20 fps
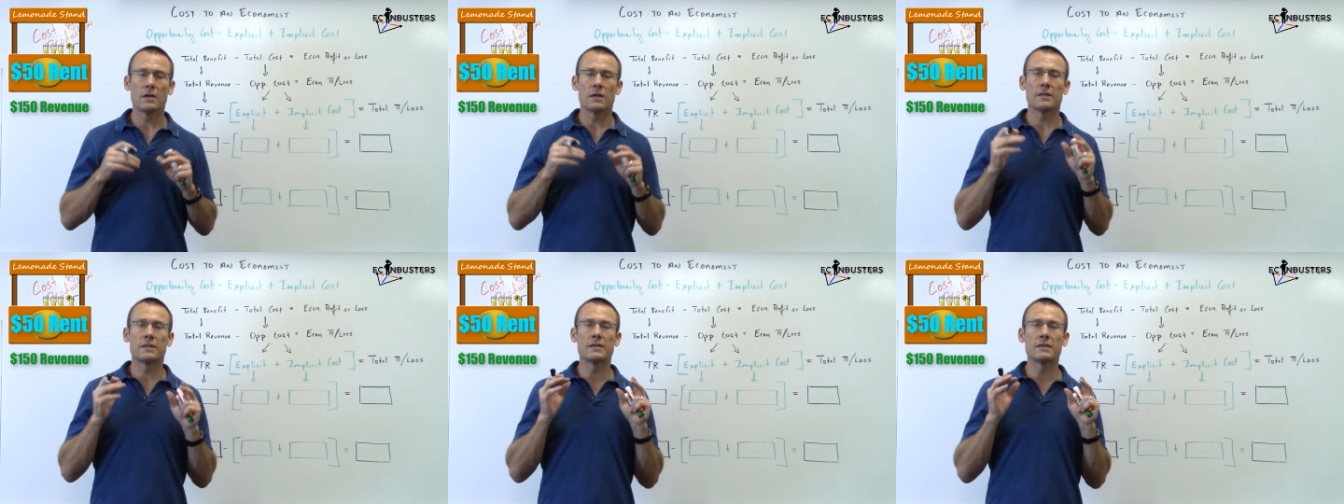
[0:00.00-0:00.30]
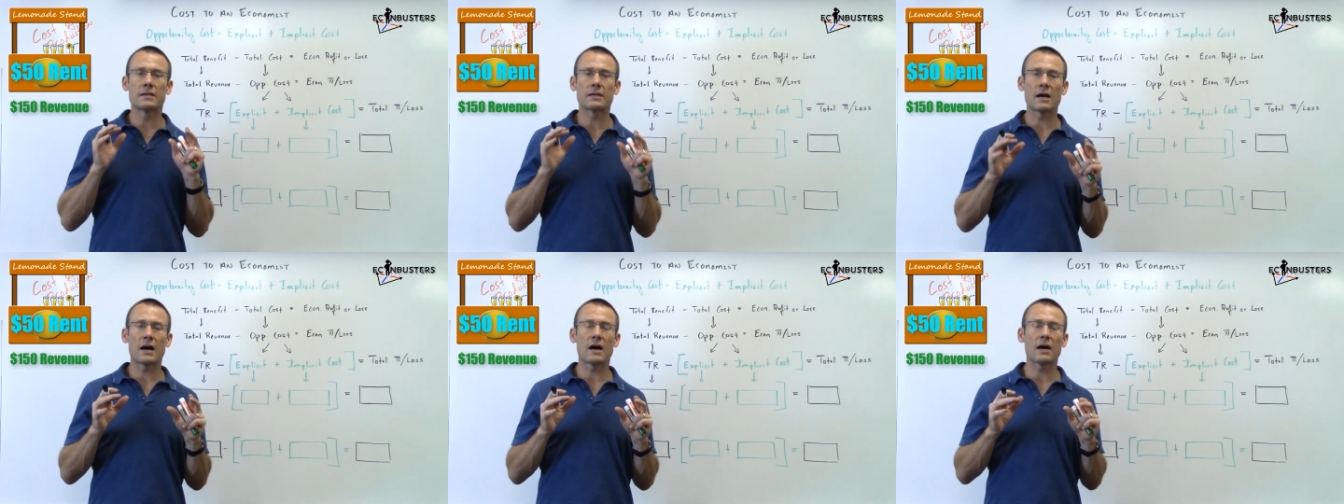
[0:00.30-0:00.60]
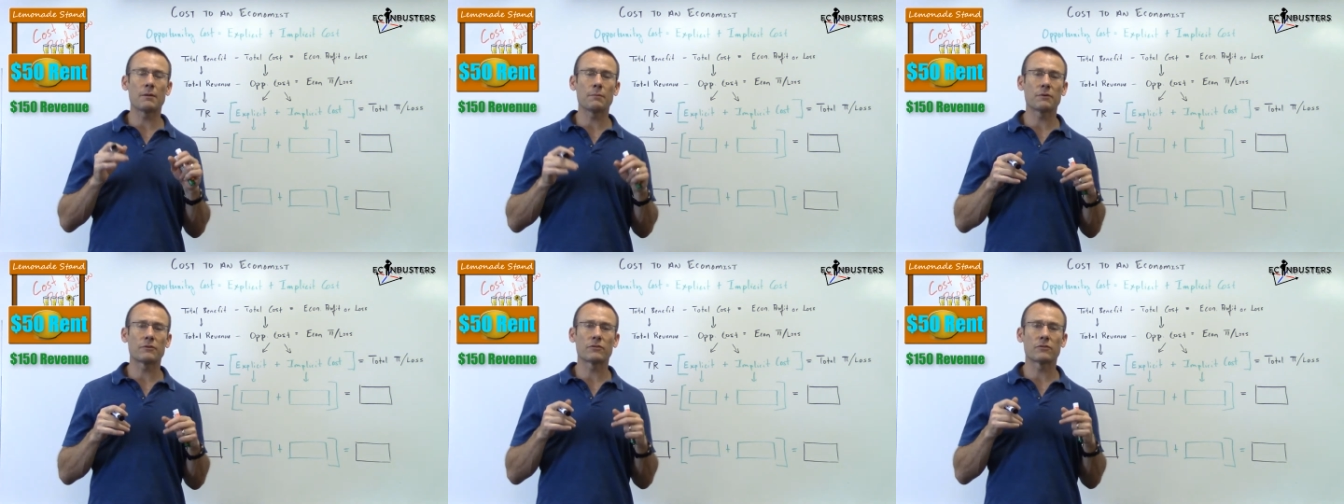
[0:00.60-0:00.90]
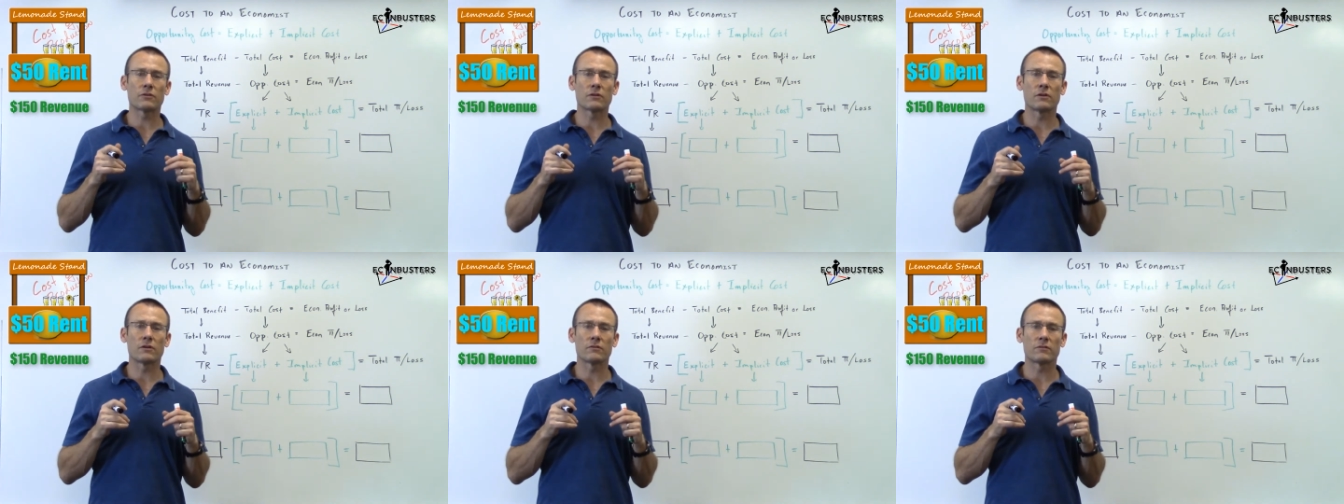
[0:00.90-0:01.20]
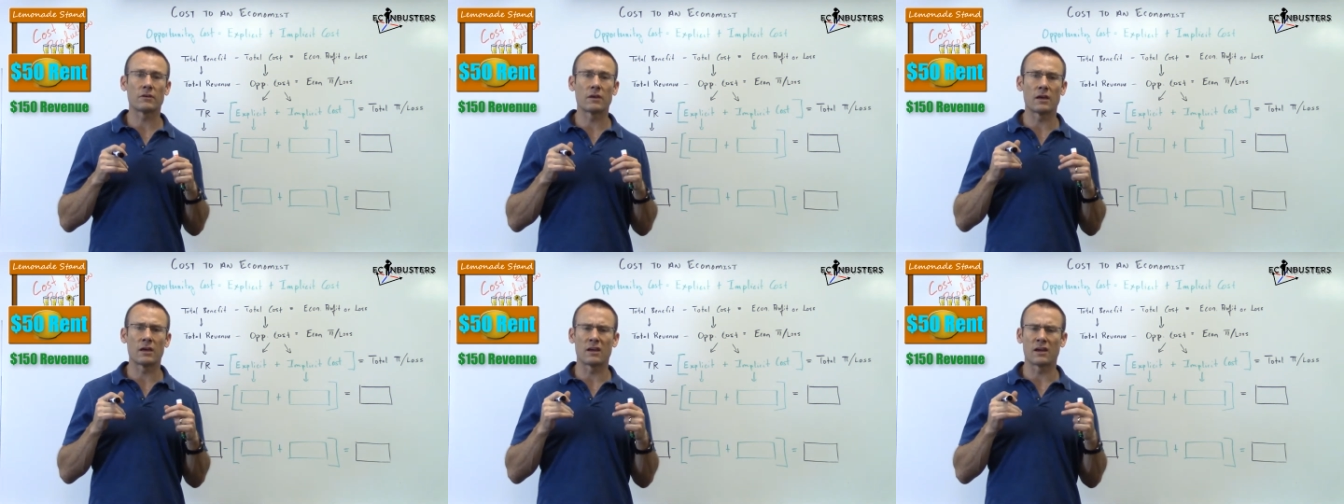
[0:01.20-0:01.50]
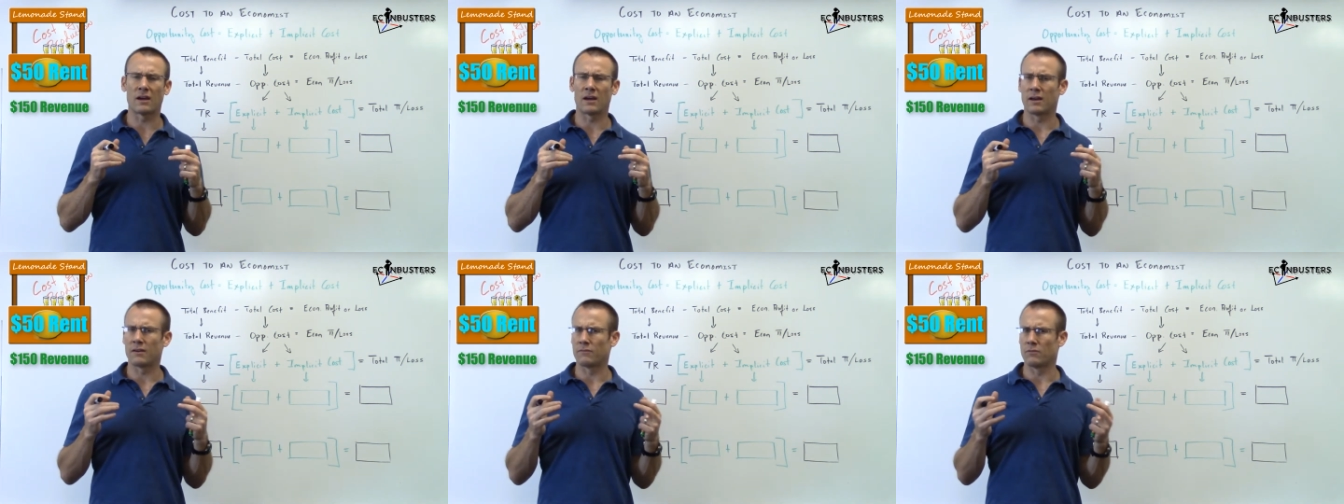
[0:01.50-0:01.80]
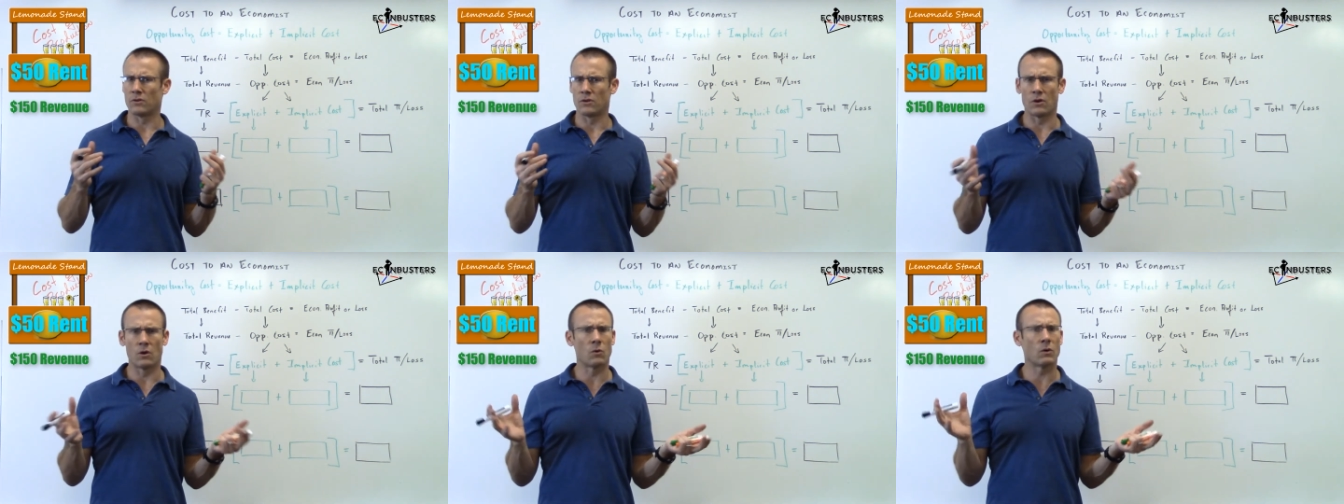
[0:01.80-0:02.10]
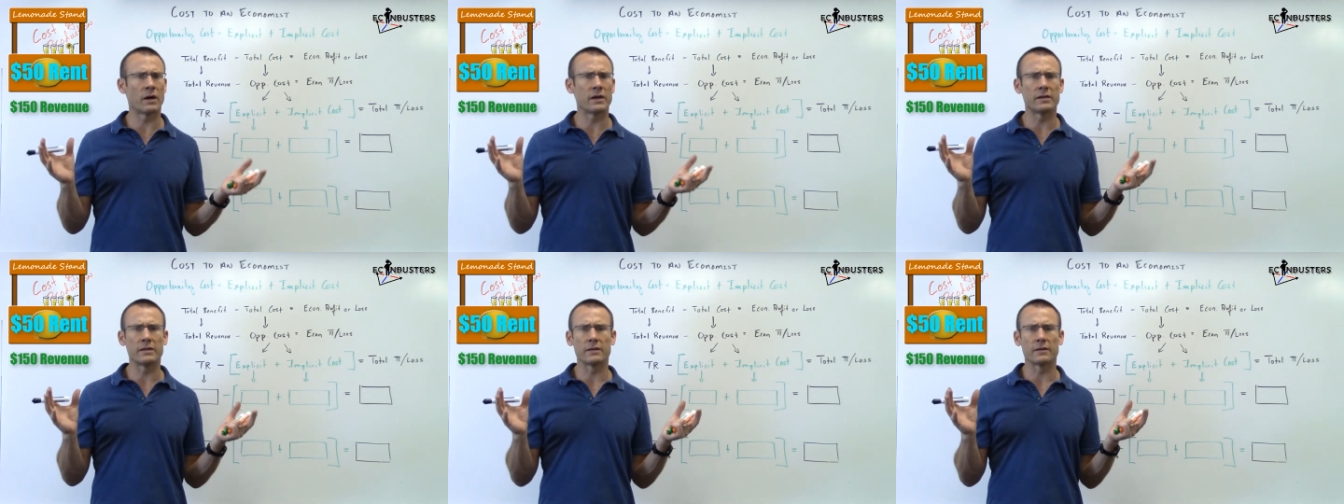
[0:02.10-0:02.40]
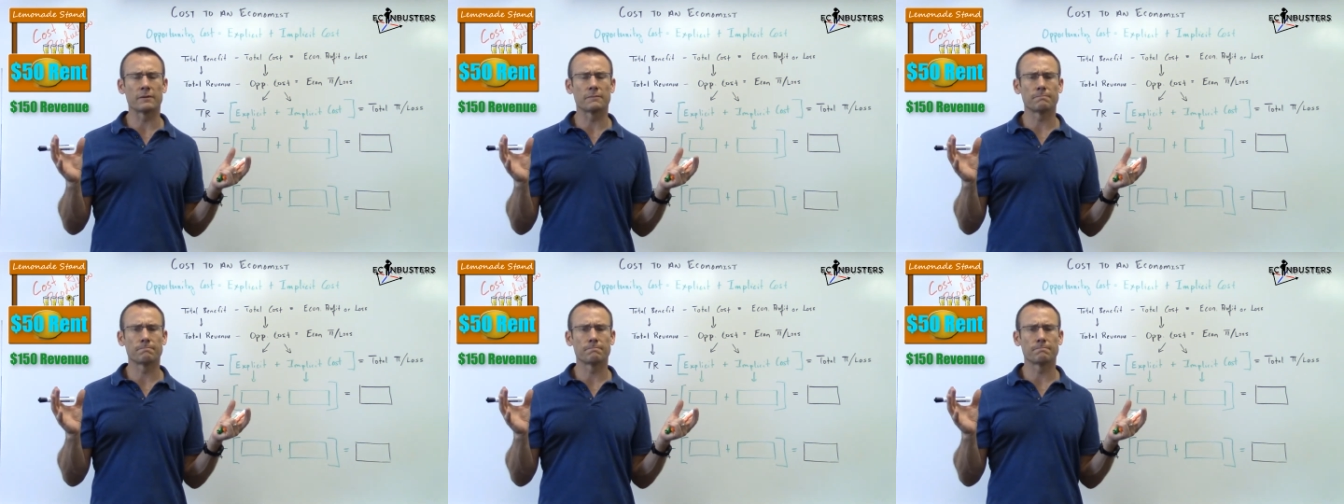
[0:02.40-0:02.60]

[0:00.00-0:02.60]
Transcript: The economist is going to say, I have no idea.